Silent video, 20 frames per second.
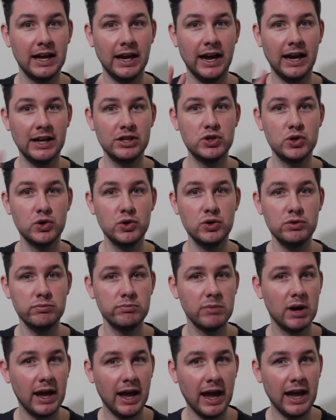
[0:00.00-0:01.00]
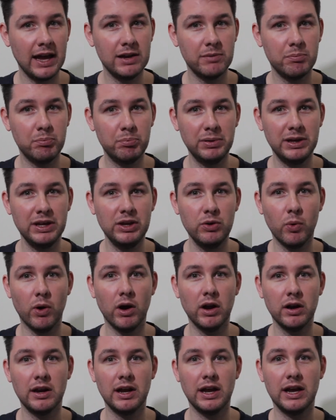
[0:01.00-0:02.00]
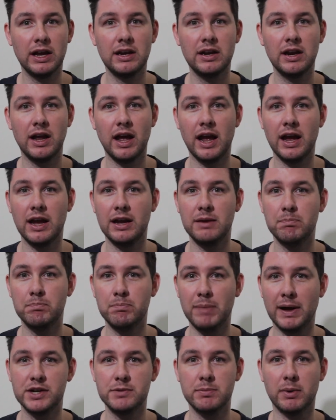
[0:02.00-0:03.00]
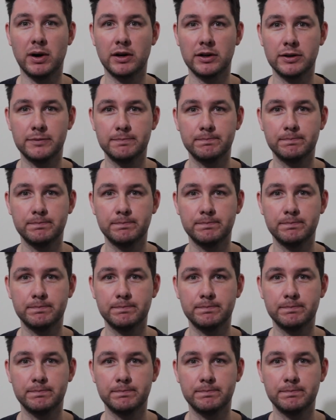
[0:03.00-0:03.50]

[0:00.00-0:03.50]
and two, a P1 in a benchmark.